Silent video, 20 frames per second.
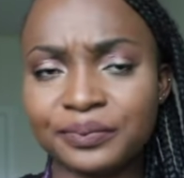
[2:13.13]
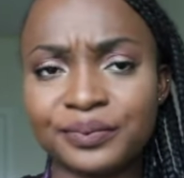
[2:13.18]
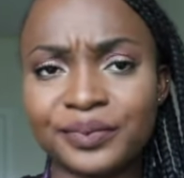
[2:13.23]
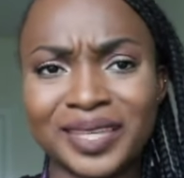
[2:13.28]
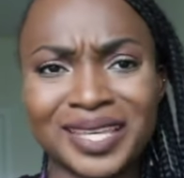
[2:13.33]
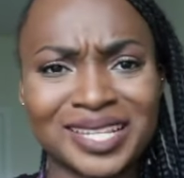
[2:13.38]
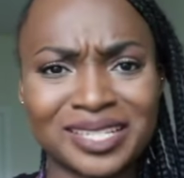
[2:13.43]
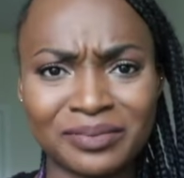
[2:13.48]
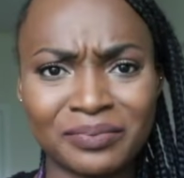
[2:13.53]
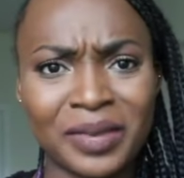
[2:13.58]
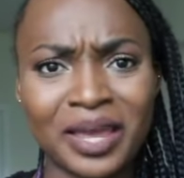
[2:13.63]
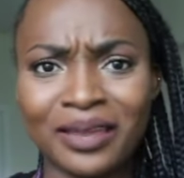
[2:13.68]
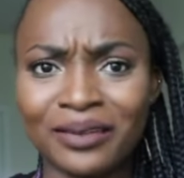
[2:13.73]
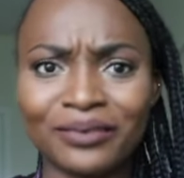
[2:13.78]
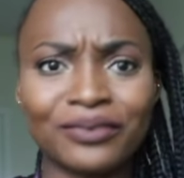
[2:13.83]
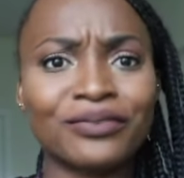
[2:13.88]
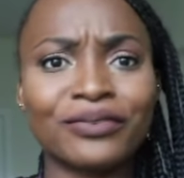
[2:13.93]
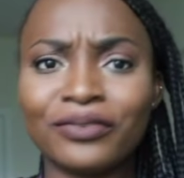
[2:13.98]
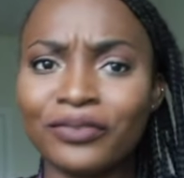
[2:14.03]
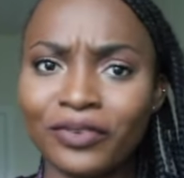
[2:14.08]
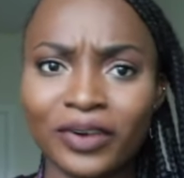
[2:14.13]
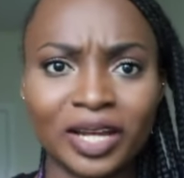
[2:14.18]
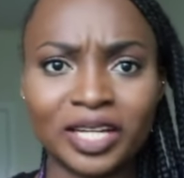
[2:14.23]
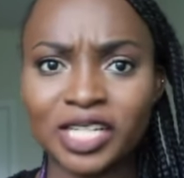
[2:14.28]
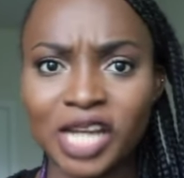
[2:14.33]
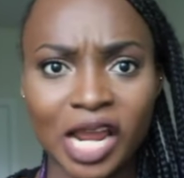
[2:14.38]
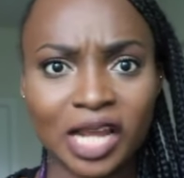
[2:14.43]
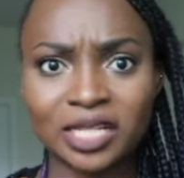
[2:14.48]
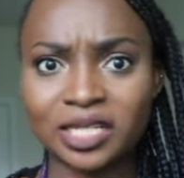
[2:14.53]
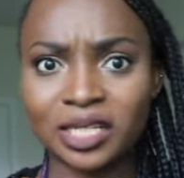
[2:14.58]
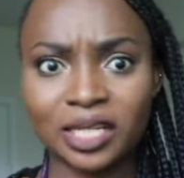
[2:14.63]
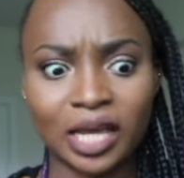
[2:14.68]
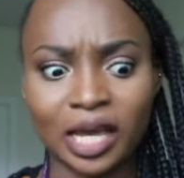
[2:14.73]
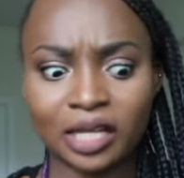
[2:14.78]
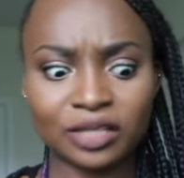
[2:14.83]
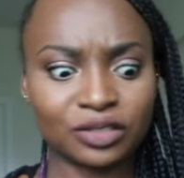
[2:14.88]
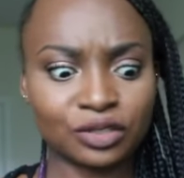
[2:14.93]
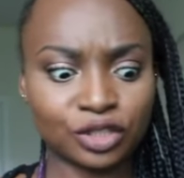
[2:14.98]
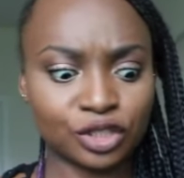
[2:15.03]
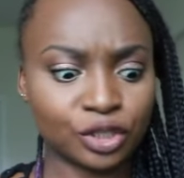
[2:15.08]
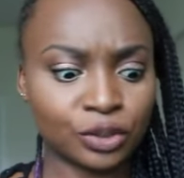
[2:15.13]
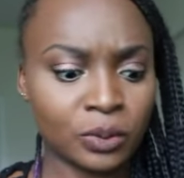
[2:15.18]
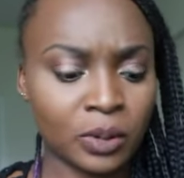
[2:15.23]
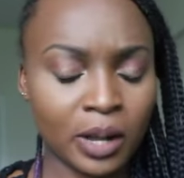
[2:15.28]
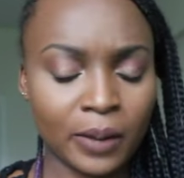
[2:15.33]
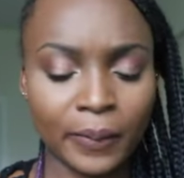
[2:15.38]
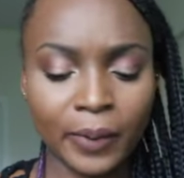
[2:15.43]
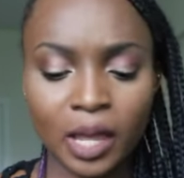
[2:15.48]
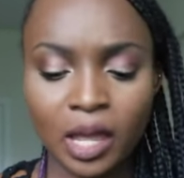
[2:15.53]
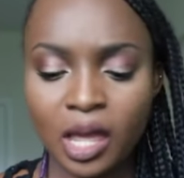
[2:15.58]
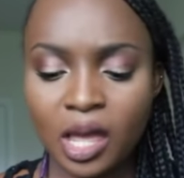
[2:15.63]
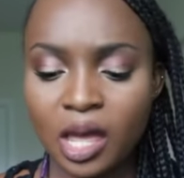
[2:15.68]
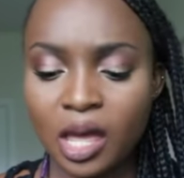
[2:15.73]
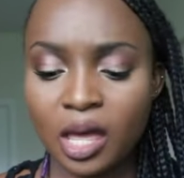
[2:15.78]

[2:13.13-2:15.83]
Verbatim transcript: Yes, my French accent had to show up.